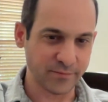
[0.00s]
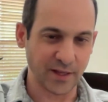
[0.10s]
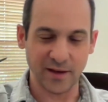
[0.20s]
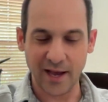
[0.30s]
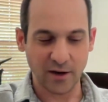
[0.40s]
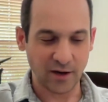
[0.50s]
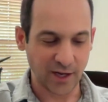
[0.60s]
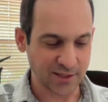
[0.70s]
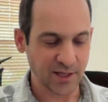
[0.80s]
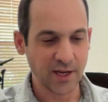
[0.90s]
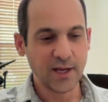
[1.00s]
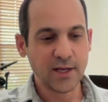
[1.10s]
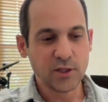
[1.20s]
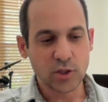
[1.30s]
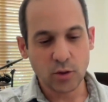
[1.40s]
analyzed.
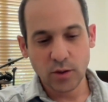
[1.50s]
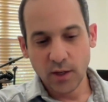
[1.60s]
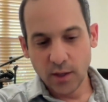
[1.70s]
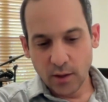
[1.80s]
So